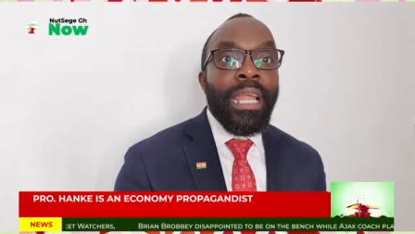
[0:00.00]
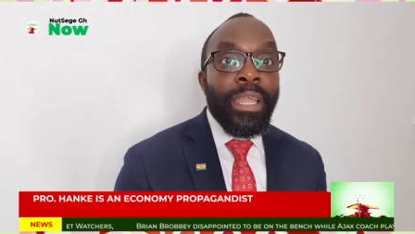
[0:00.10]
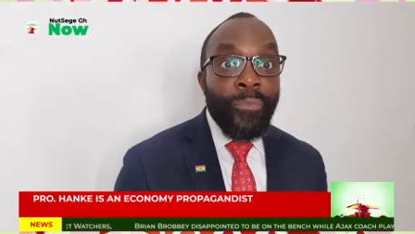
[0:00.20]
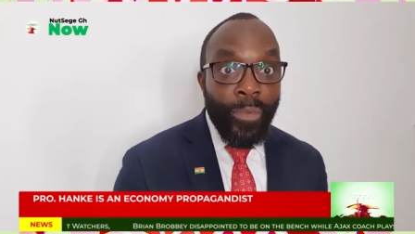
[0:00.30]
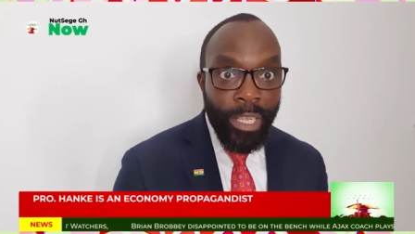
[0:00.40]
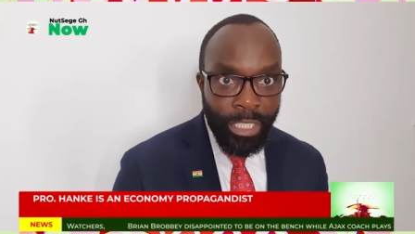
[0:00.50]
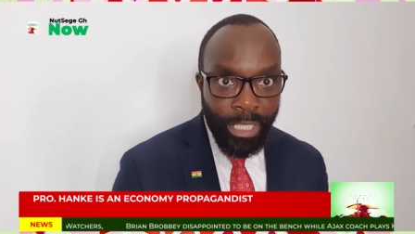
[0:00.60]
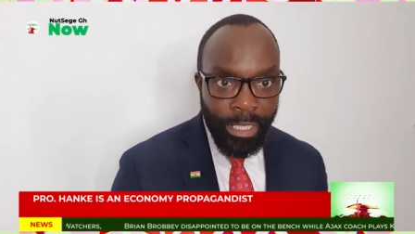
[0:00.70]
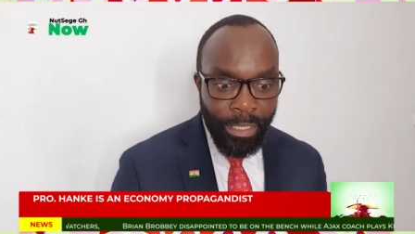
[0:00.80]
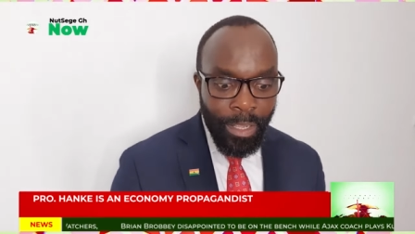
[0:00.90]

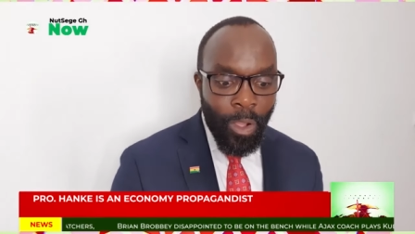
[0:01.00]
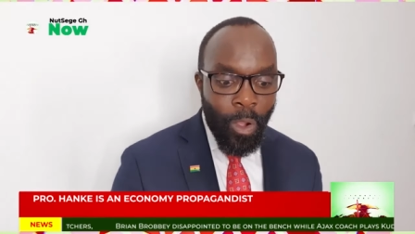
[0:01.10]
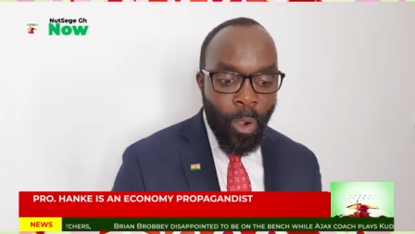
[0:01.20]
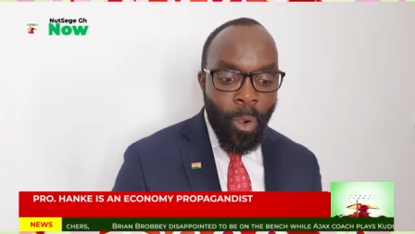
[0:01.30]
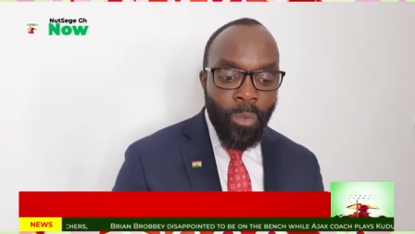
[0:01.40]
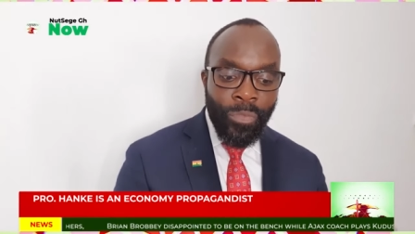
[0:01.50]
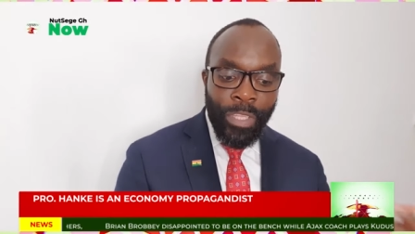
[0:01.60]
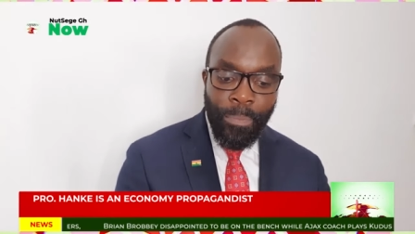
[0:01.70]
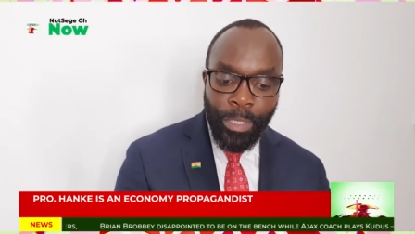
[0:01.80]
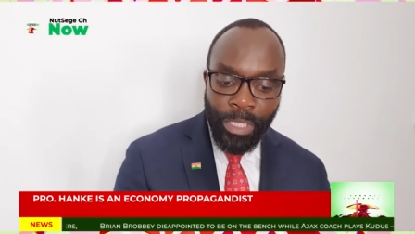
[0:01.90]
inflation,
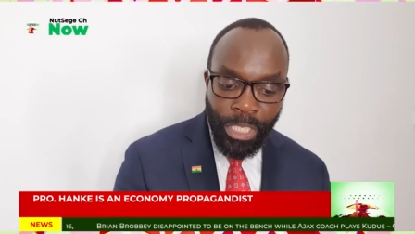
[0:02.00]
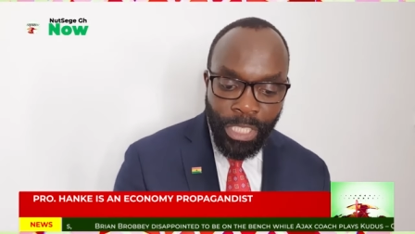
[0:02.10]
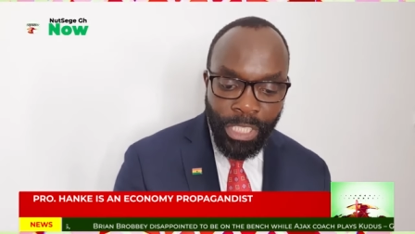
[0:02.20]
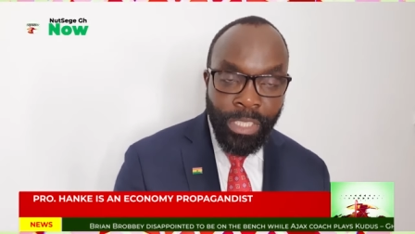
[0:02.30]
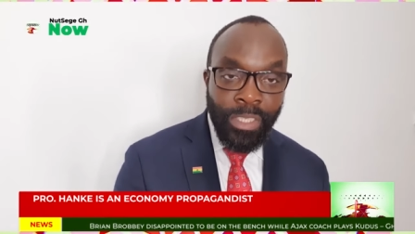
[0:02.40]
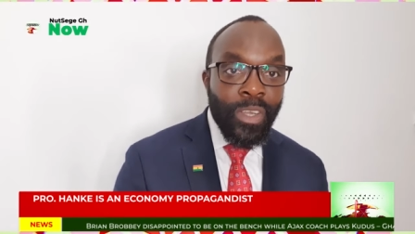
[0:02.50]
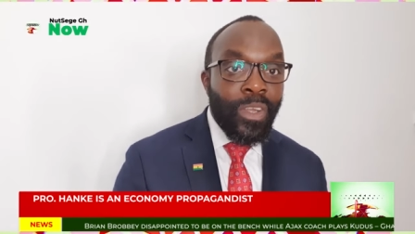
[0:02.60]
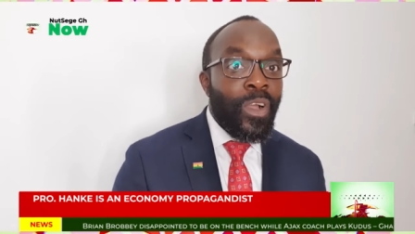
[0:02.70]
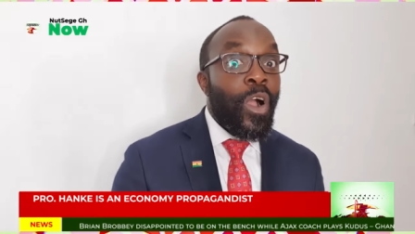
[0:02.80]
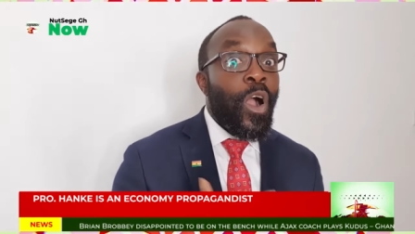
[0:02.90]
depreciation
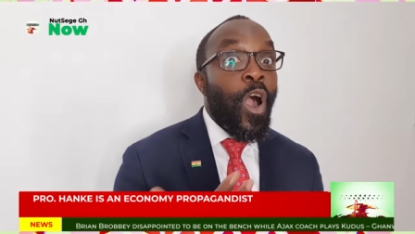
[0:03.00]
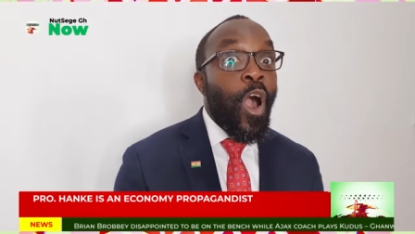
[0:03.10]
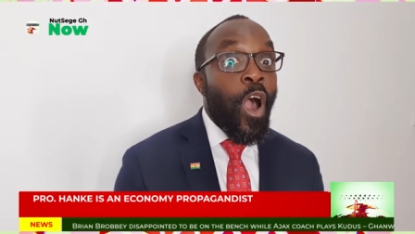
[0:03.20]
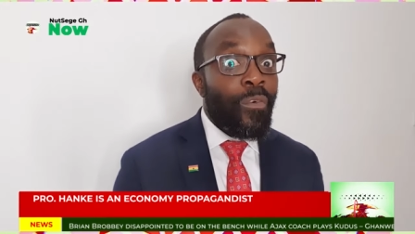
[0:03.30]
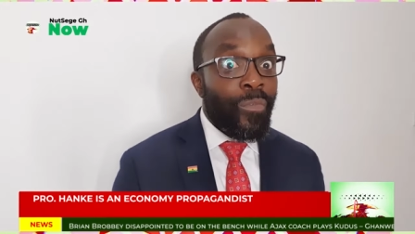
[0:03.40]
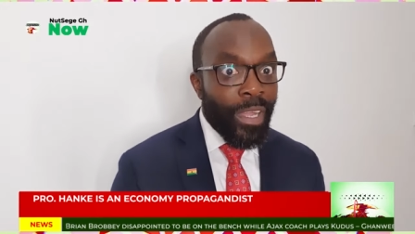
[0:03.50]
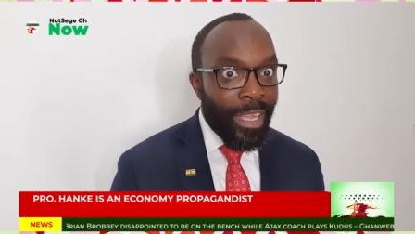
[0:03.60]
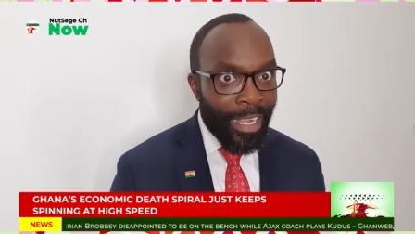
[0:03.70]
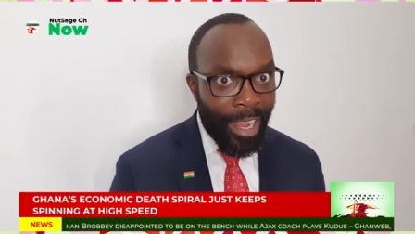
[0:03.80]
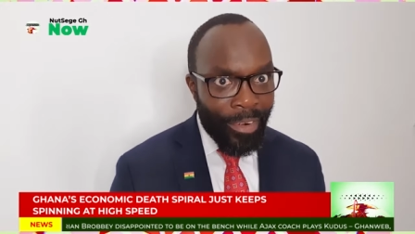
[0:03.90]
of
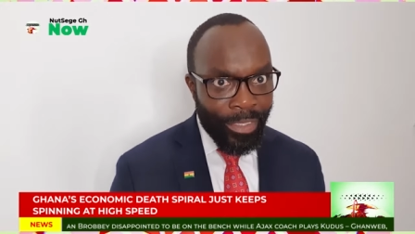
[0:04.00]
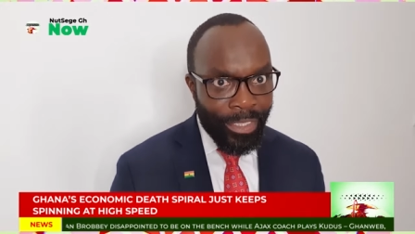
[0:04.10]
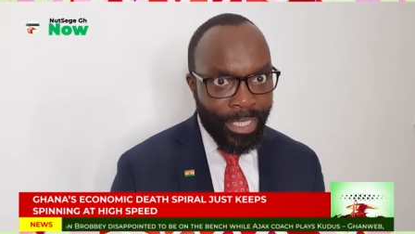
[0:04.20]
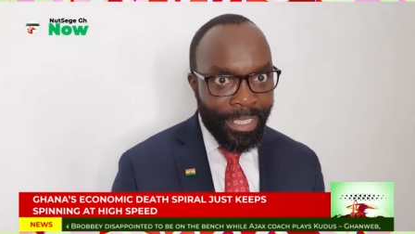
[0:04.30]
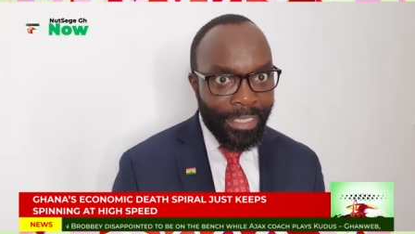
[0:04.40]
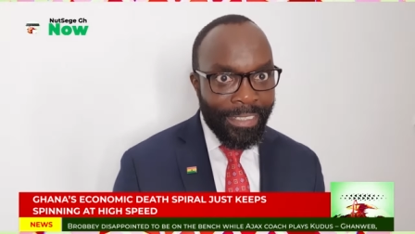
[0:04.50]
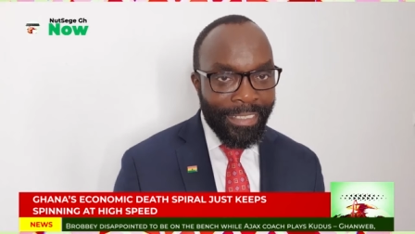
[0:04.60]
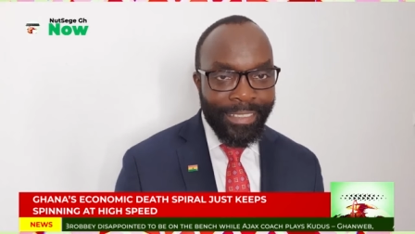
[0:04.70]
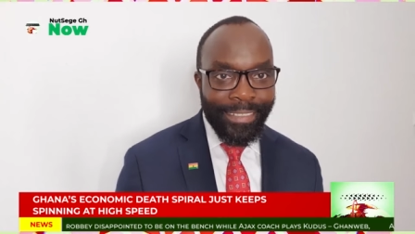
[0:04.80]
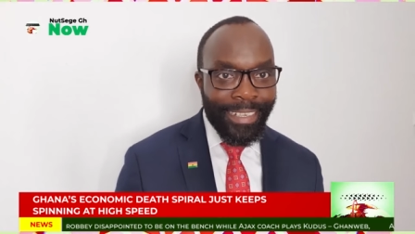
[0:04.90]
a currency,
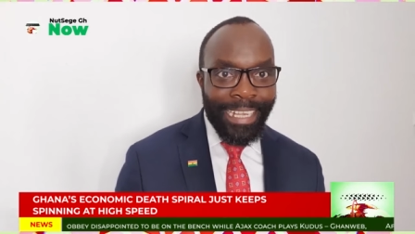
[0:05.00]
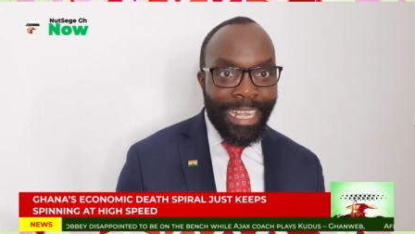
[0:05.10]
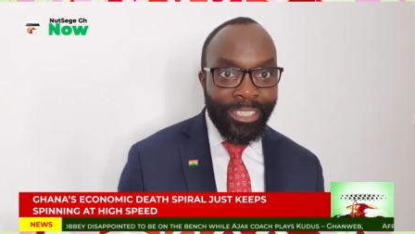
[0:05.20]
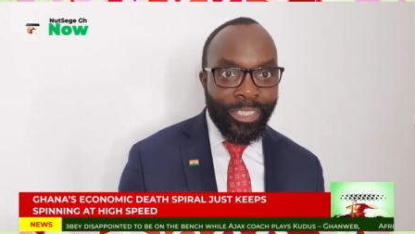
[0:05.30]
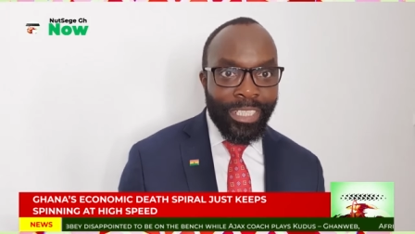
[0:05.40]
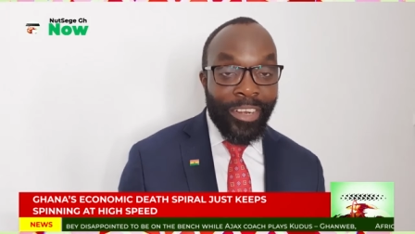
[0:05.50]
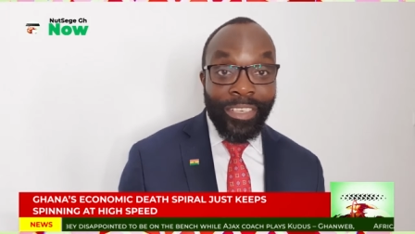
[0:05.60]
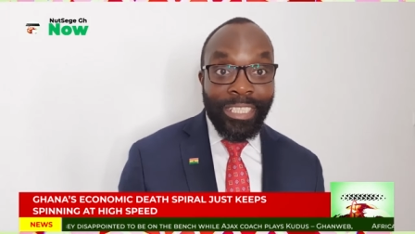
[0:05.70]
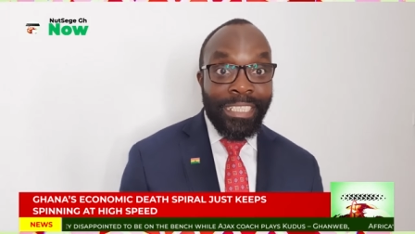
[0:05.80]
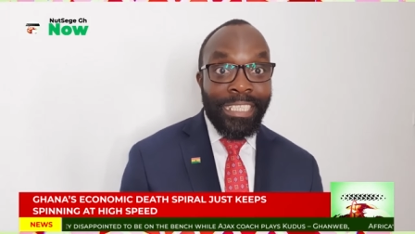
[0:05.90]
a country's
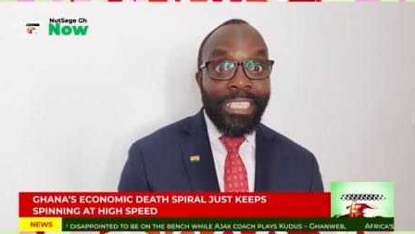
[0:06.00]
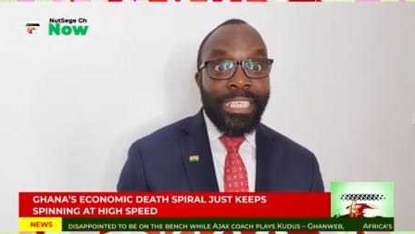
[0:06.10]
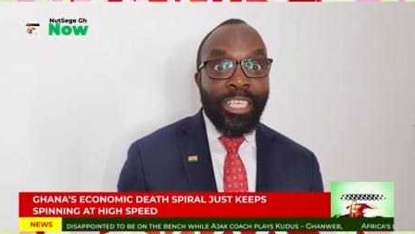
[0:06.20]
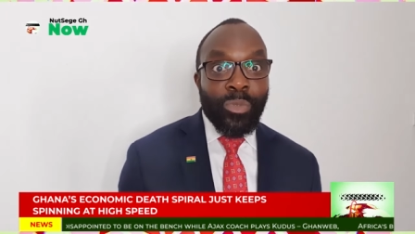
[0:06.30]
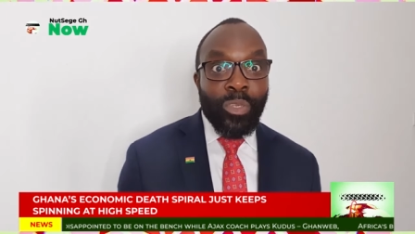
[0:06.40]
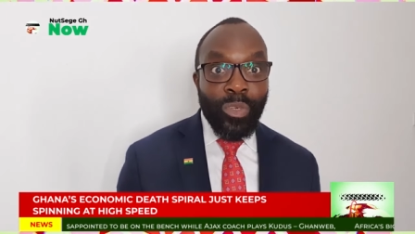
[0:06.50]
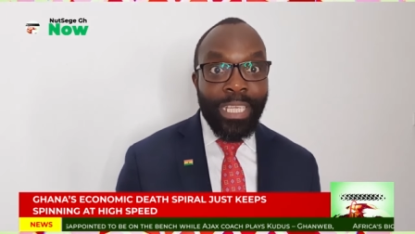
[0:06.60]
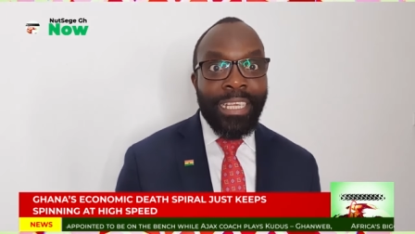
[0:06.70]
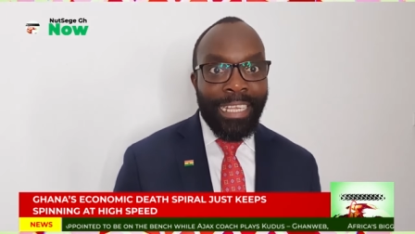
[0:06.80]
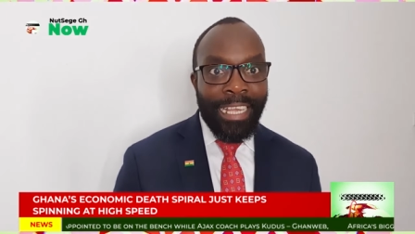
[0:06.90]
currency. In this case, we are
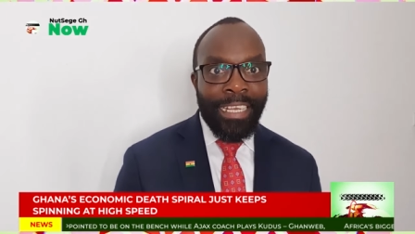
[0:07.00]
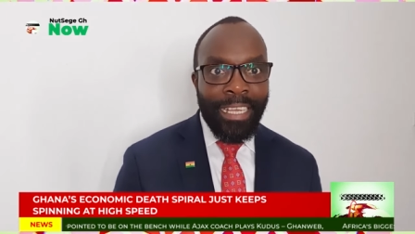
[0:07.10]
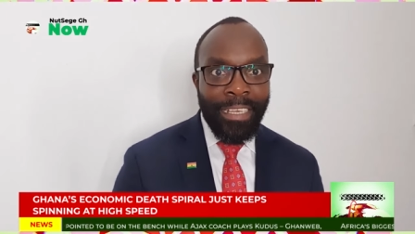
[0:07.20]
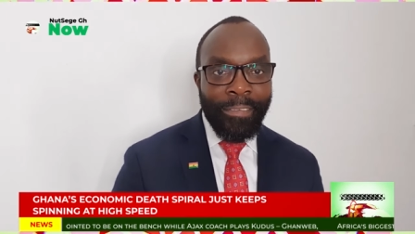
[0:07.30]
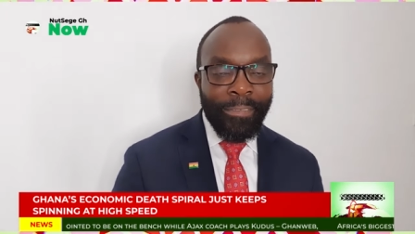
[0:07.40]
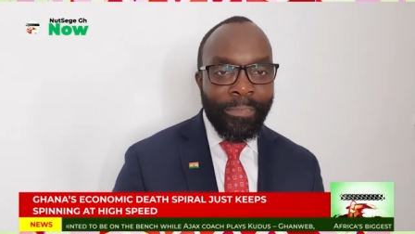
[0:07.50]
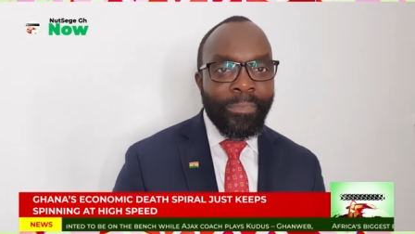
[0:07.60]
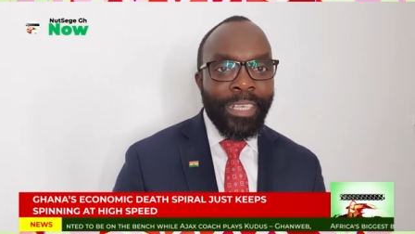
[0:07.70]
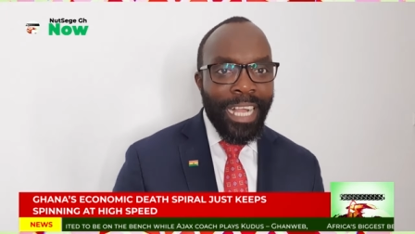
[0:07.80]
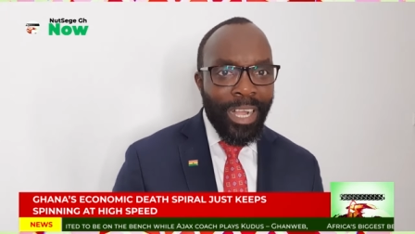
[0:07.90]
looking at Ghana,
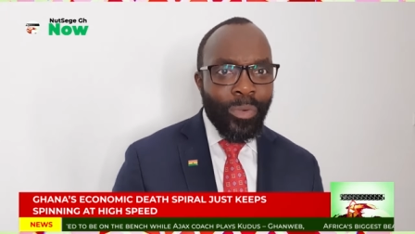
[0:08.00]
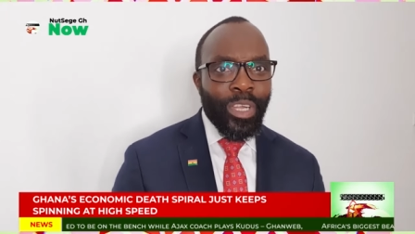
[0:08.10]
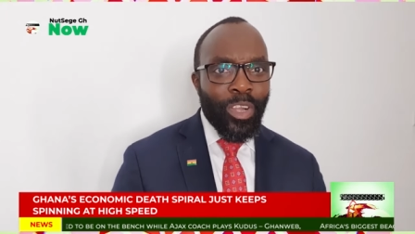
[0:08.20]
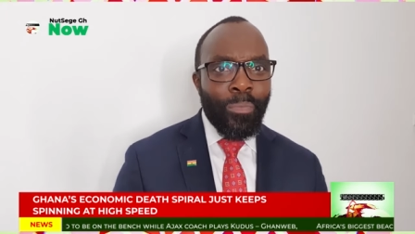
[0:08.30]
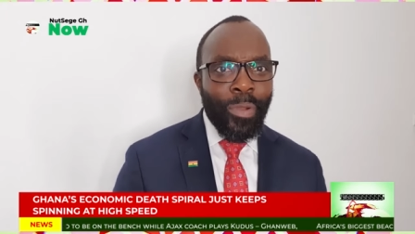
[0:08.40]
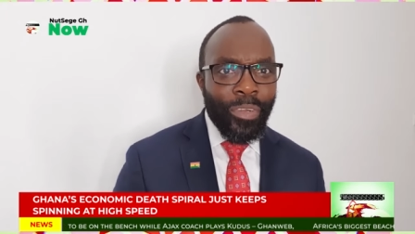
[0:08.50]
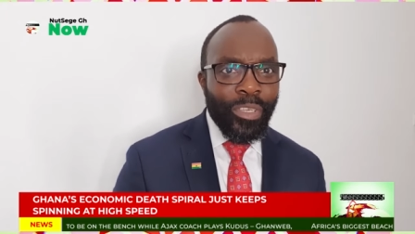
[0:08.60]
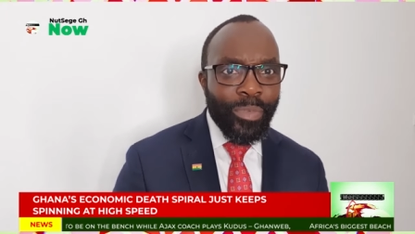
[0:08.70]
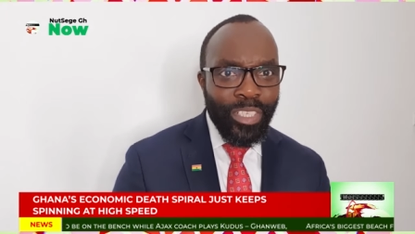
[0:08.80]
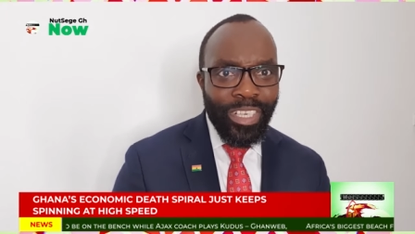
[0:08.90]
and we are comparing it
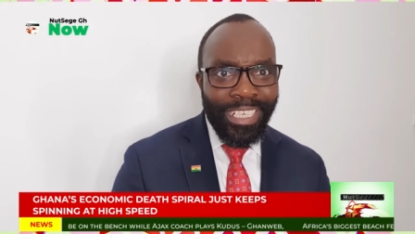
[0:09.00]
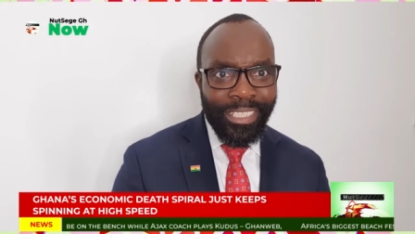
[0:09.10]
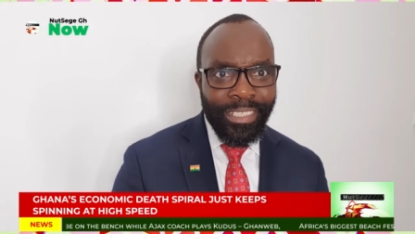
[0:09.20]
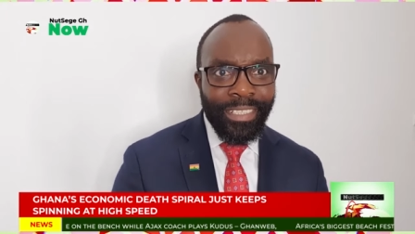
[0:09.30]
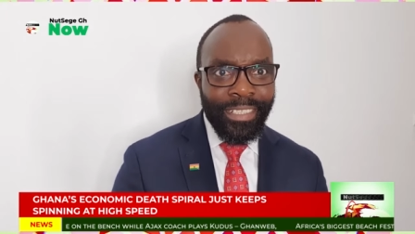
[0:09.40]
with the US,